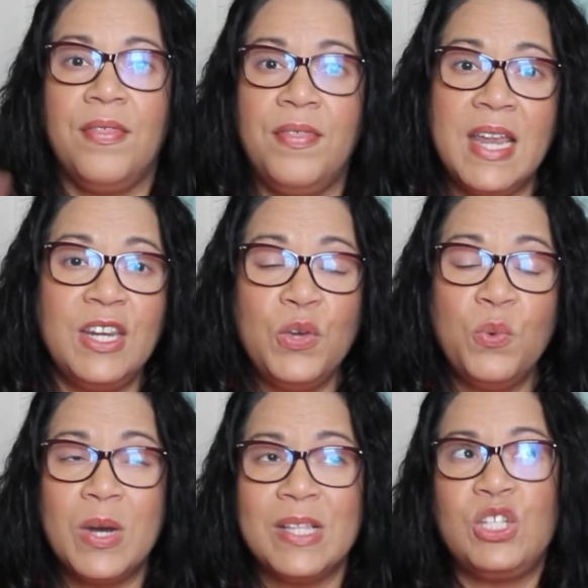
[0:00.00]
Then you
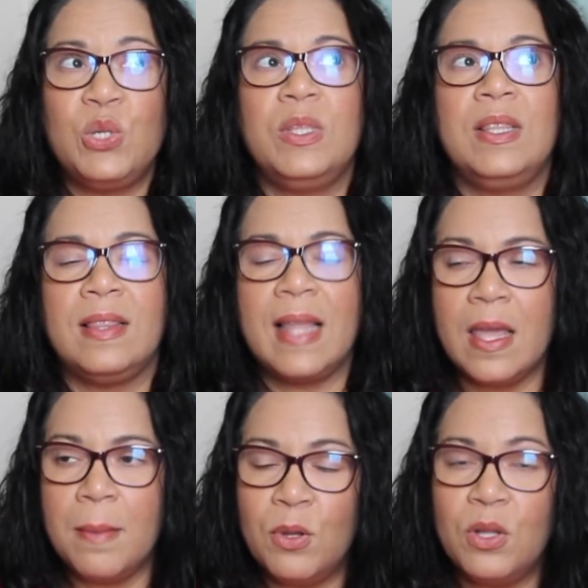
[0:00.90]
want to
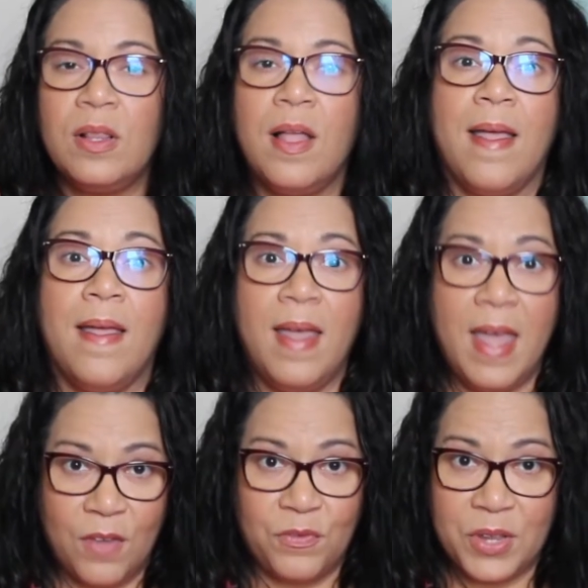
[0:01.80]
label
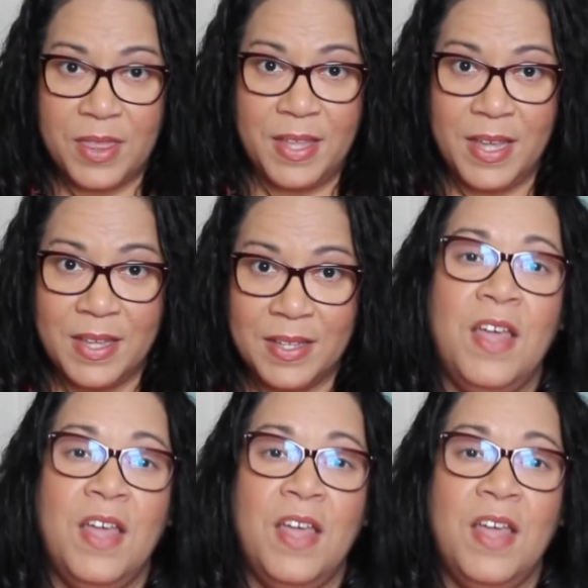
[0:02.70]
everything.